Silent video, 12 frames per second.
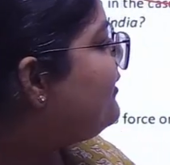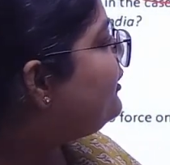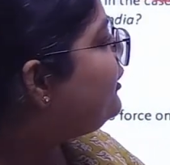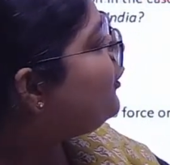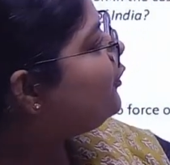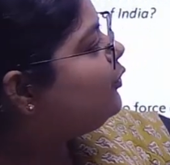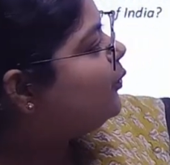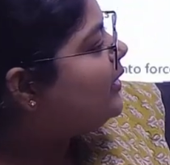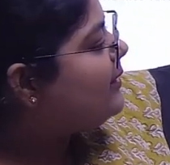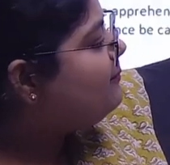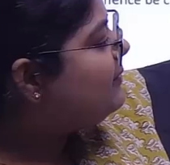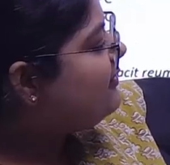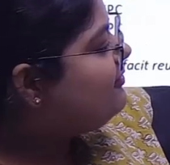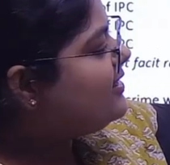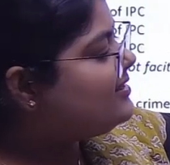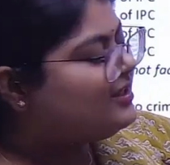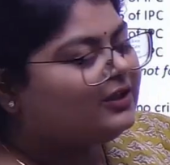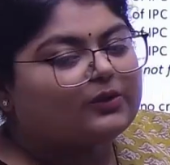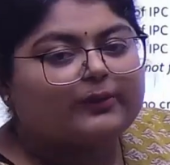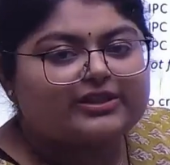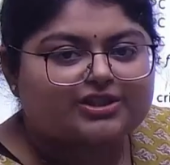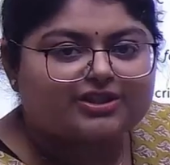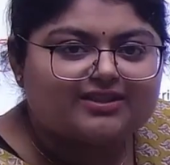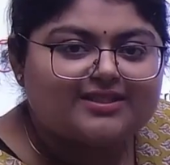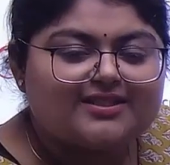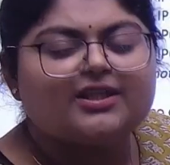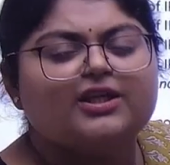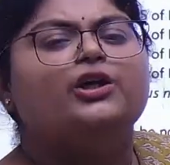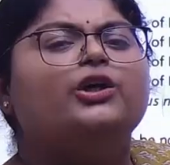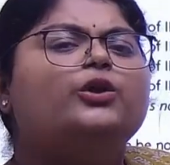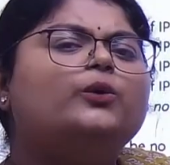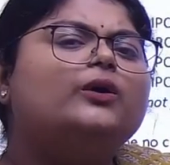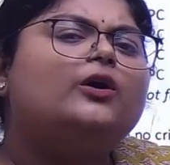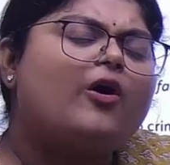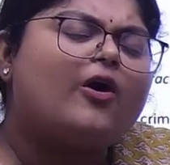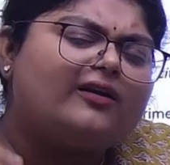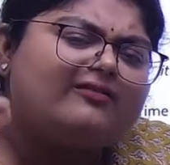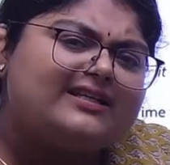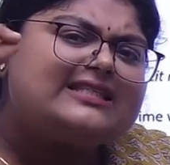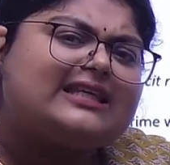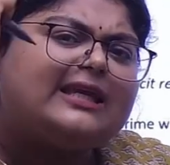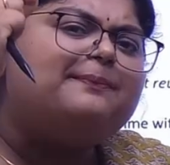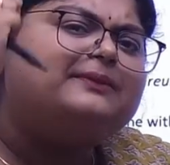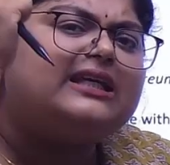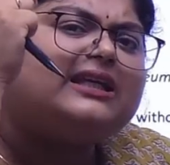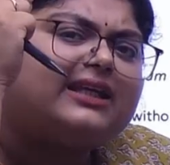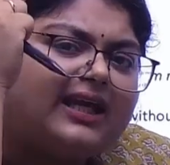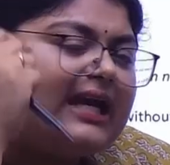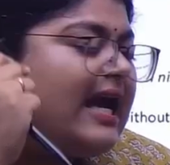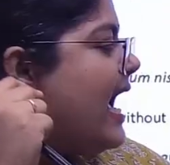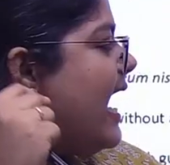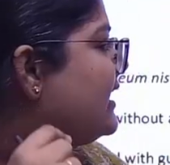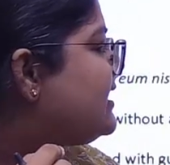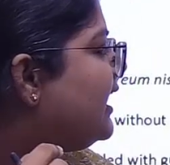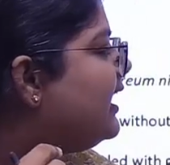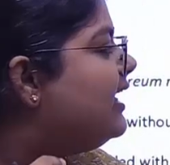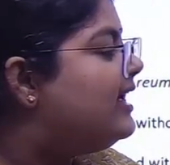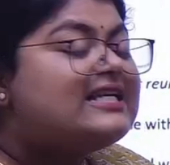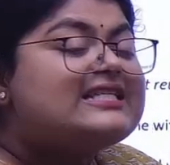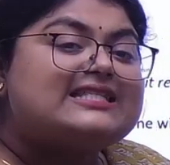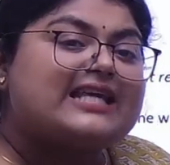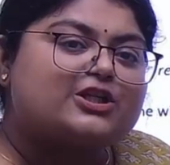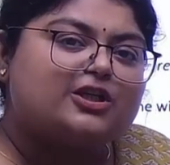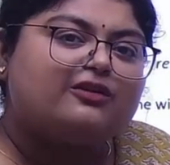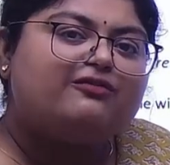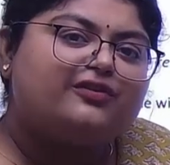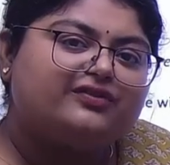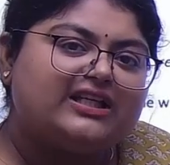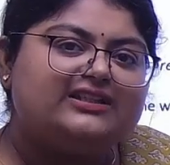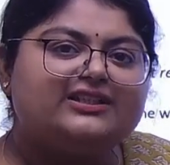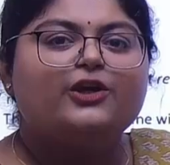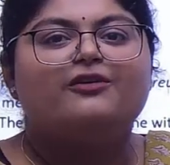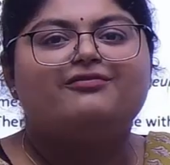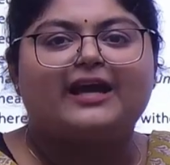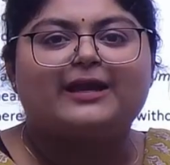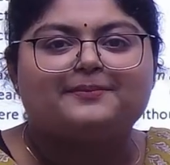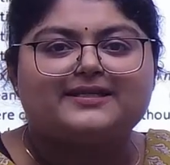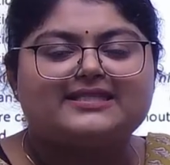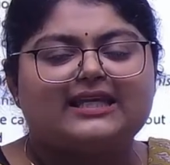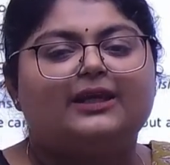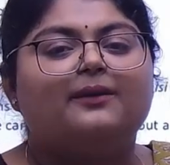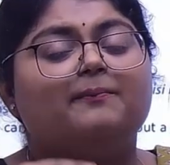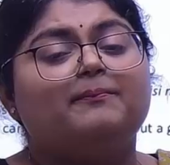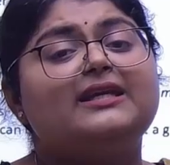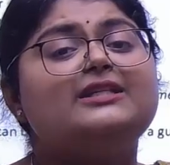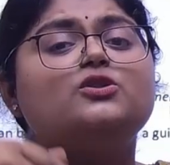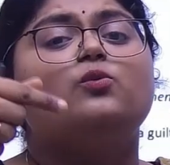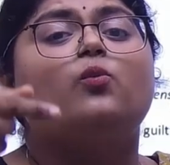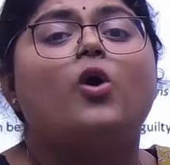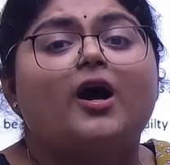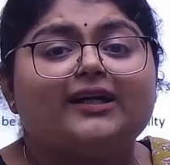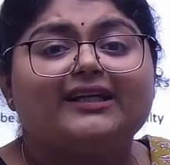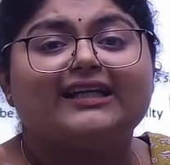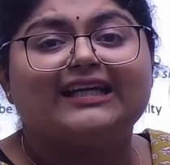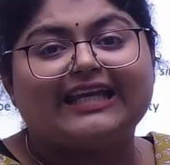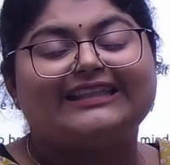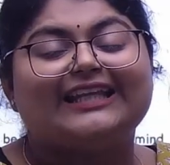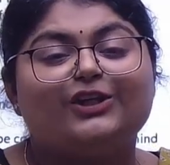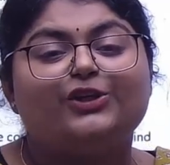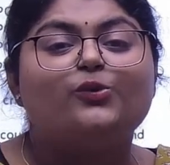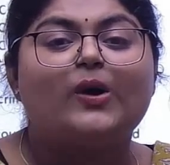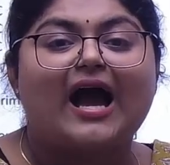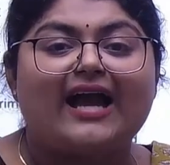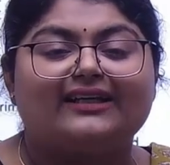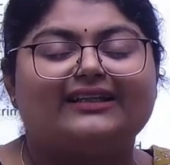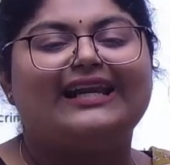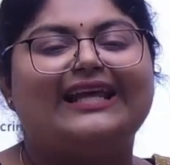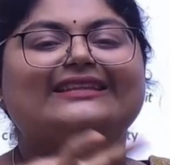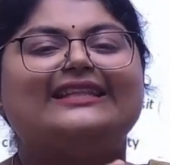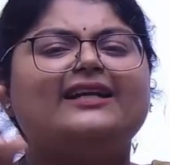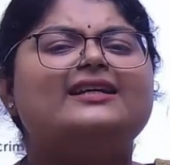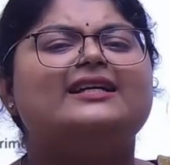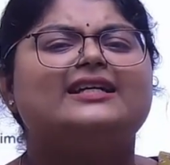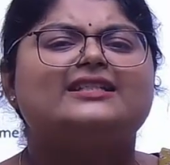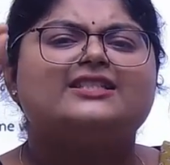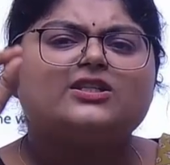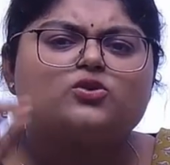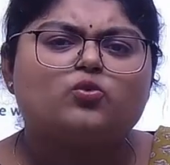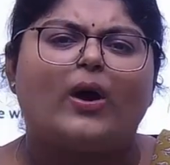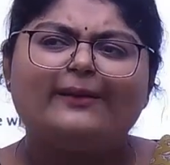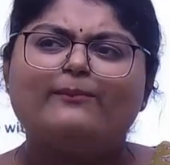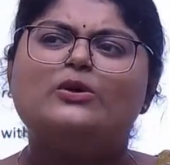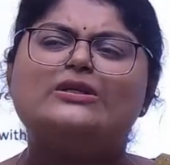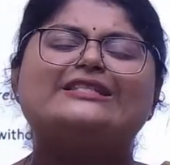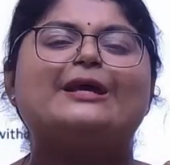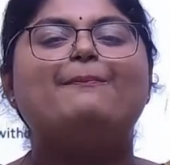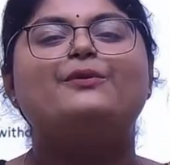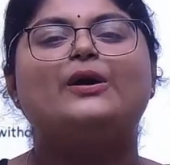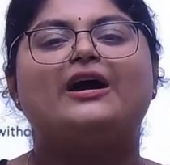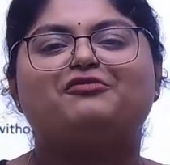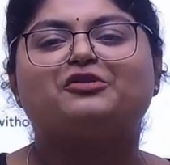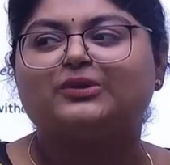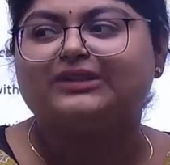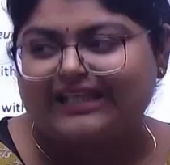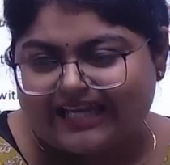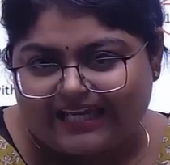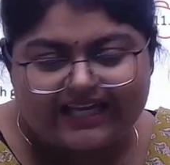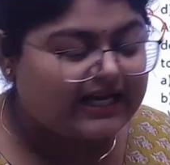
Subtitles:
you're doing previous year questions, you always keep thinking, acha, section 53 of IPC means what in the new act, like that. Just one more step you have to think,